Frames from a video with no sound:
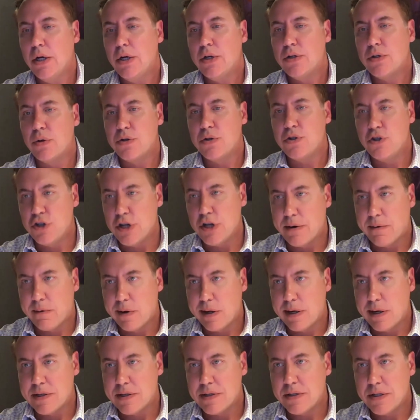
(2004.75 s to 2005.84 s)
So it's
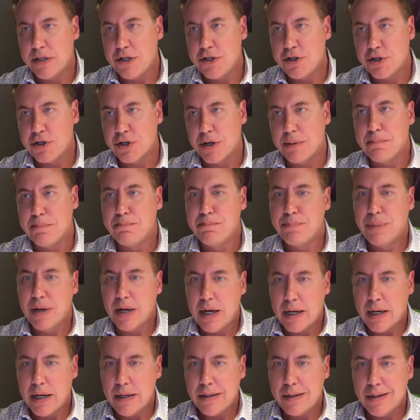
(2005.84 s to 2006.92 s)
general anesthesia,
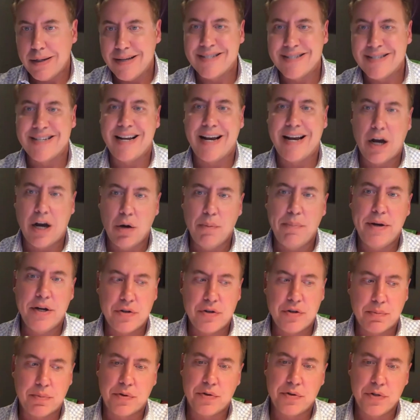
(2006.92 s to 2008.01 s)
but it's an
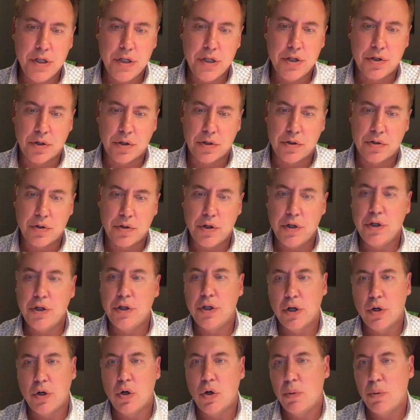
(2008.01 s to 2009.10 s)
outpatient procedure. So you
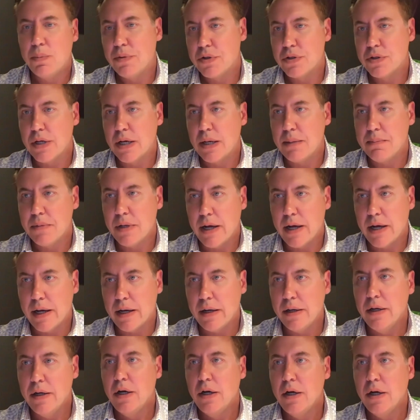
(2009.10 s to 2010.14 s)
go home the same day.